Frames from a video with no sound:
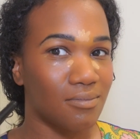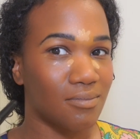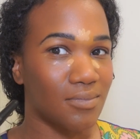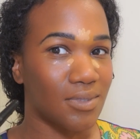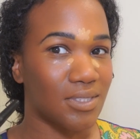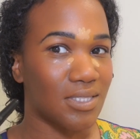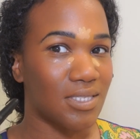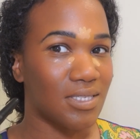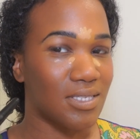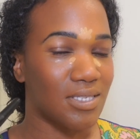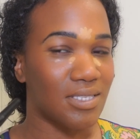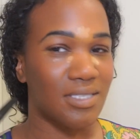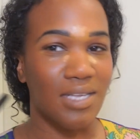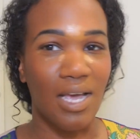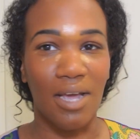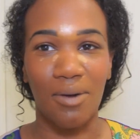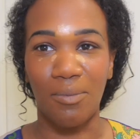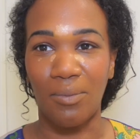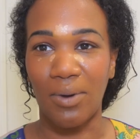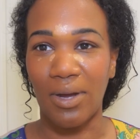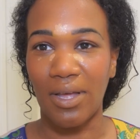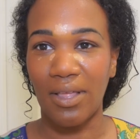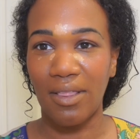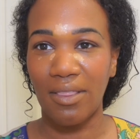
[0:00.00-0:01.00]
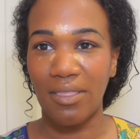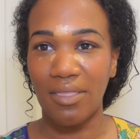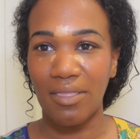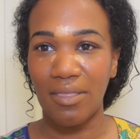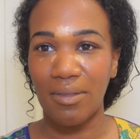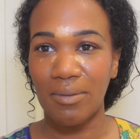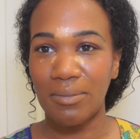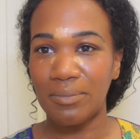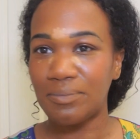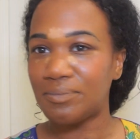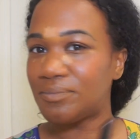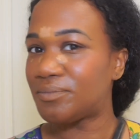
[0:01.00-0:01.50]
This is the side with.
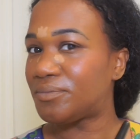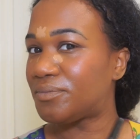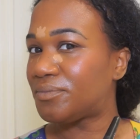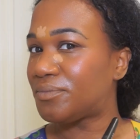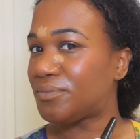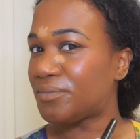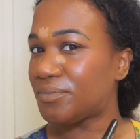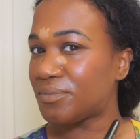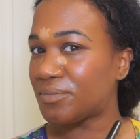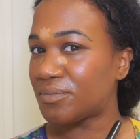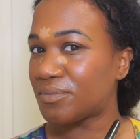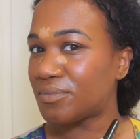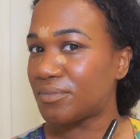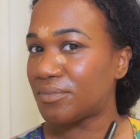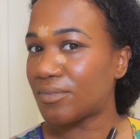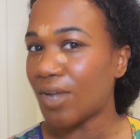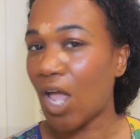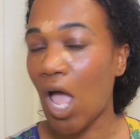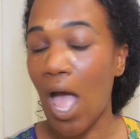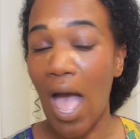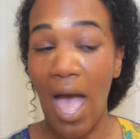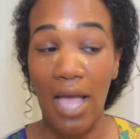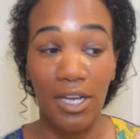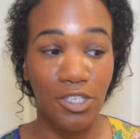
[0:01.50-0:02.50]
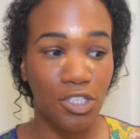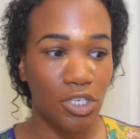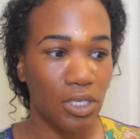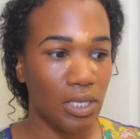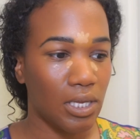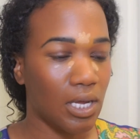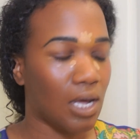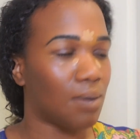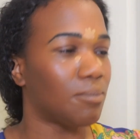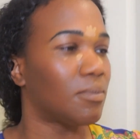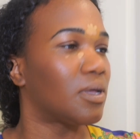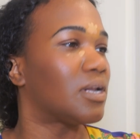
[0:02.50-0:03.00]

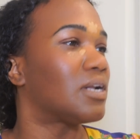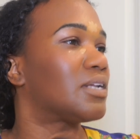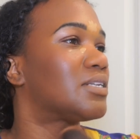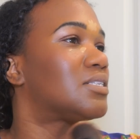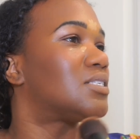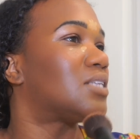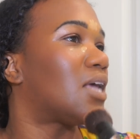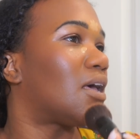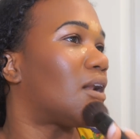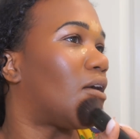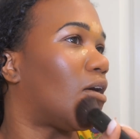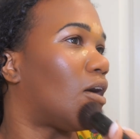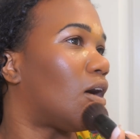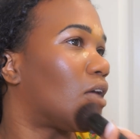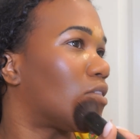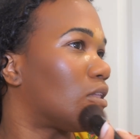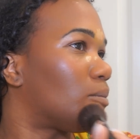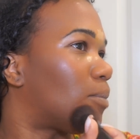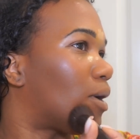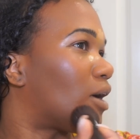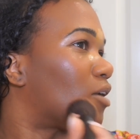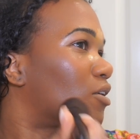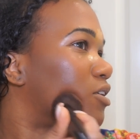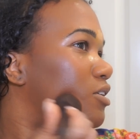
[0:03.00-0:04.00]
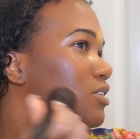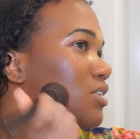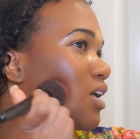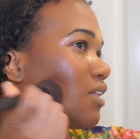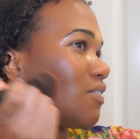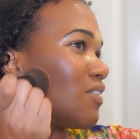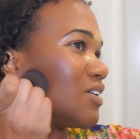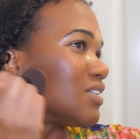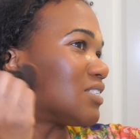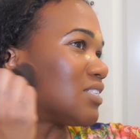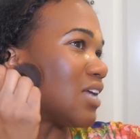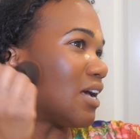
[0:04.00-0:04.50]
Actually, I'm gonna set all the powders
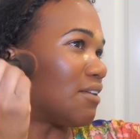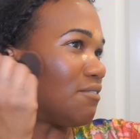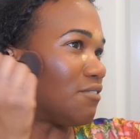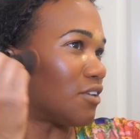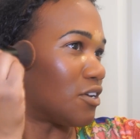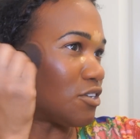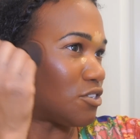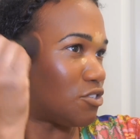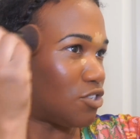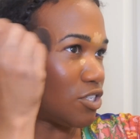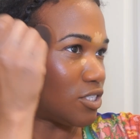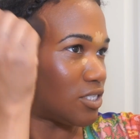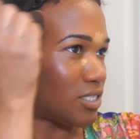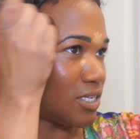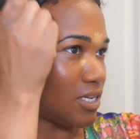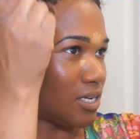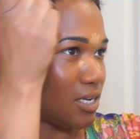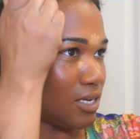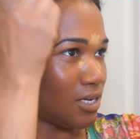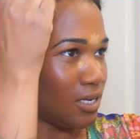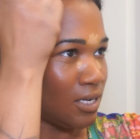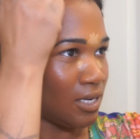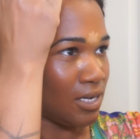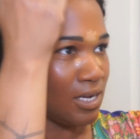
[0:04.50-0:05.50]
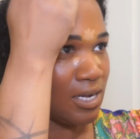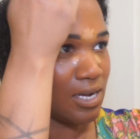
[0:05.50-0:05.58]
on this side first, just to